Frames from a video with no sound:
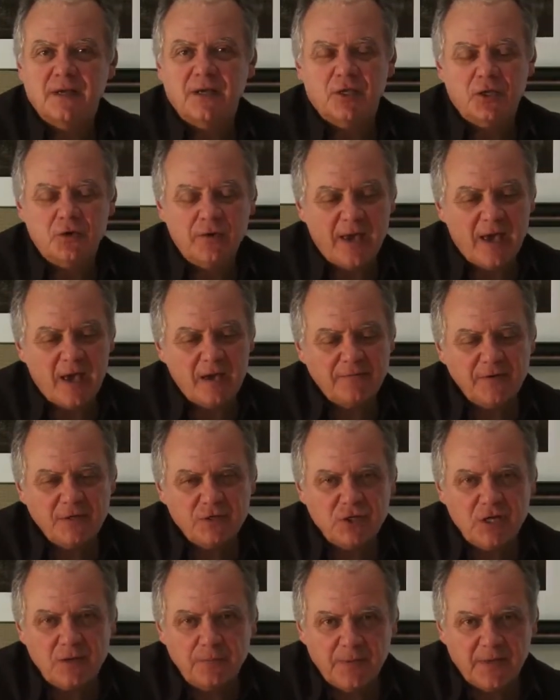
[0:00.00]
You have a
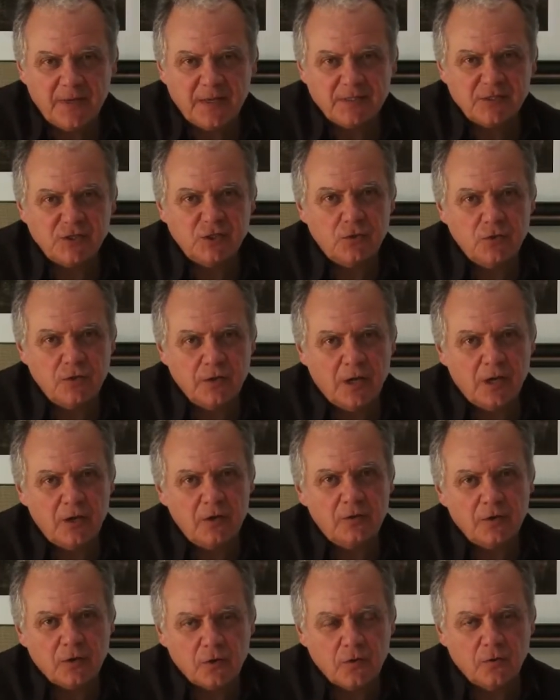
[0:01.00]
GPS, you know
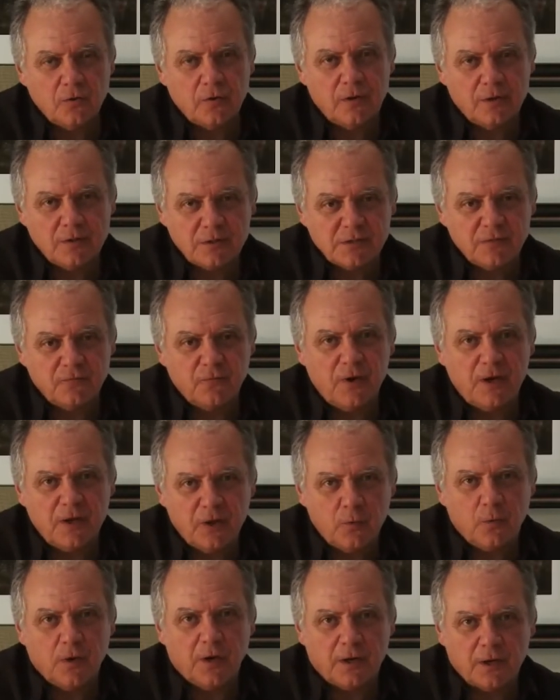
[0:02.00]
the coordinates of where
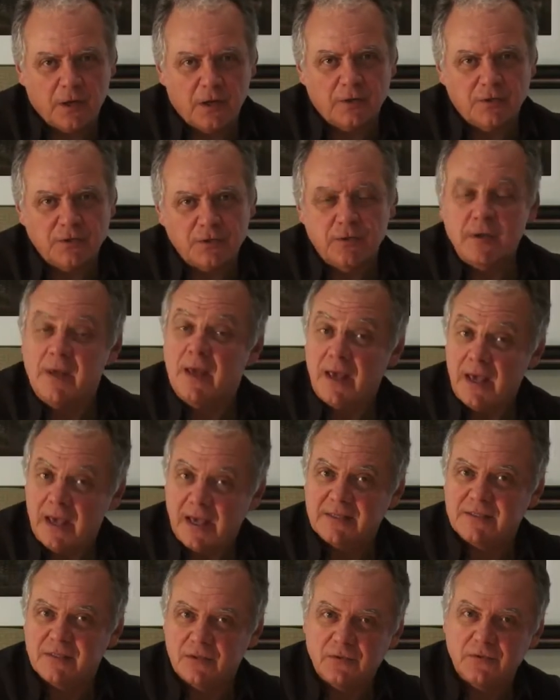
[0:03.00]
you want to go to
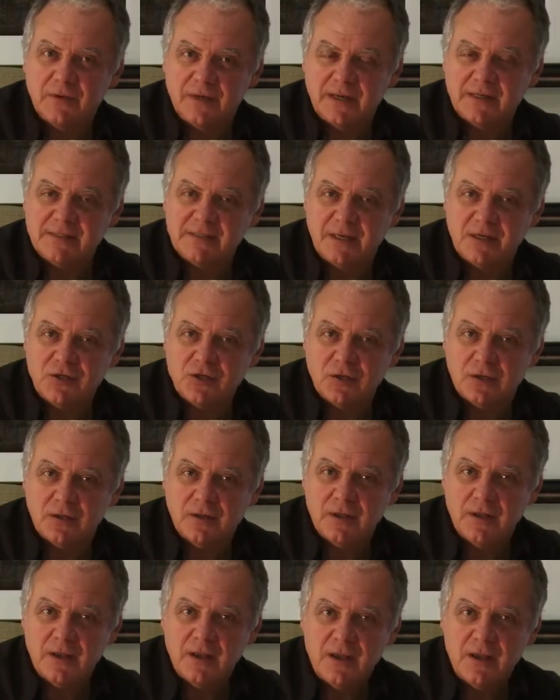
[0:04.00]
as an organization.